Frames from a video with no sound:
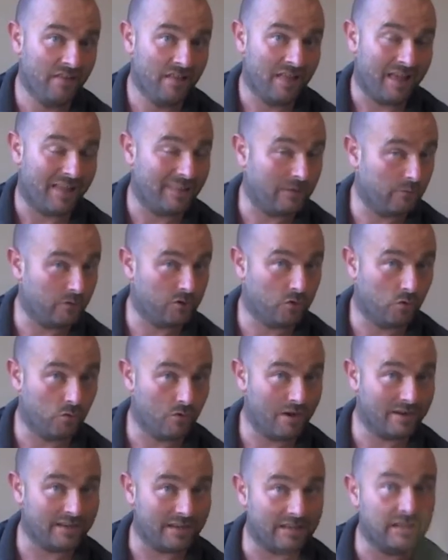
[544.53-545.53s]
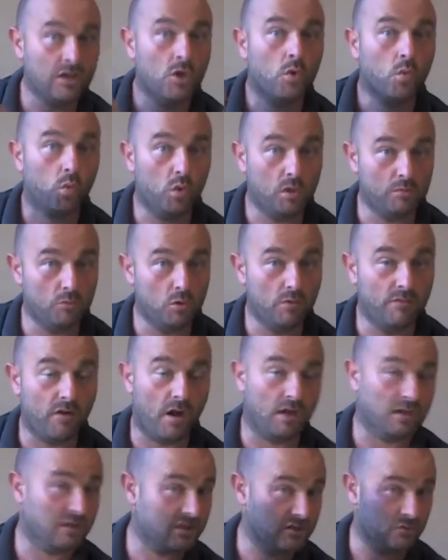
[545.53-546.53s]
and then when you're ready, we'll move
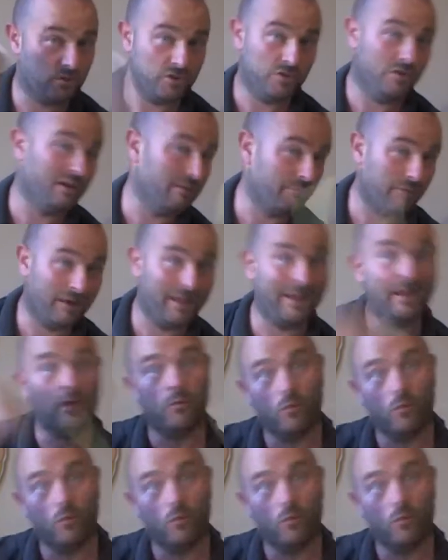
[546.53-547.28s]
on, because when you hit play,